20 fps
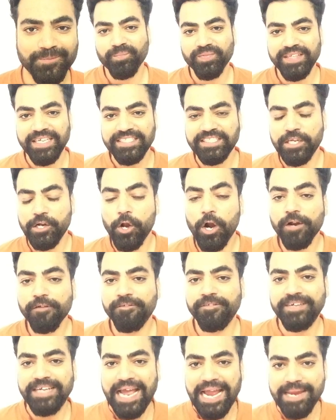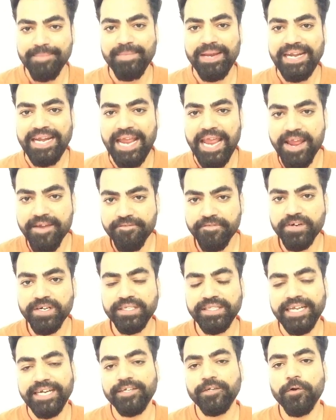There's a lot of time and
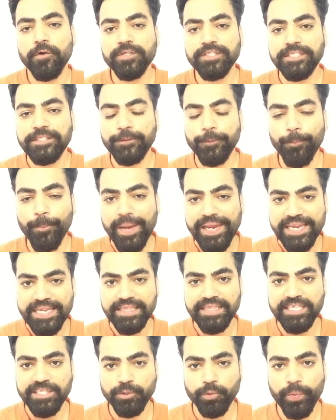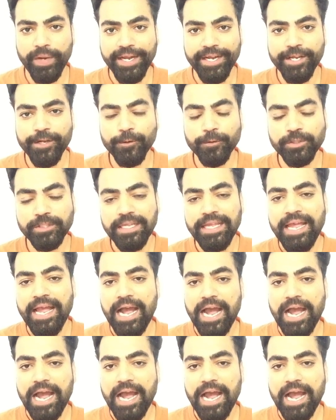effort that goes into making these videos.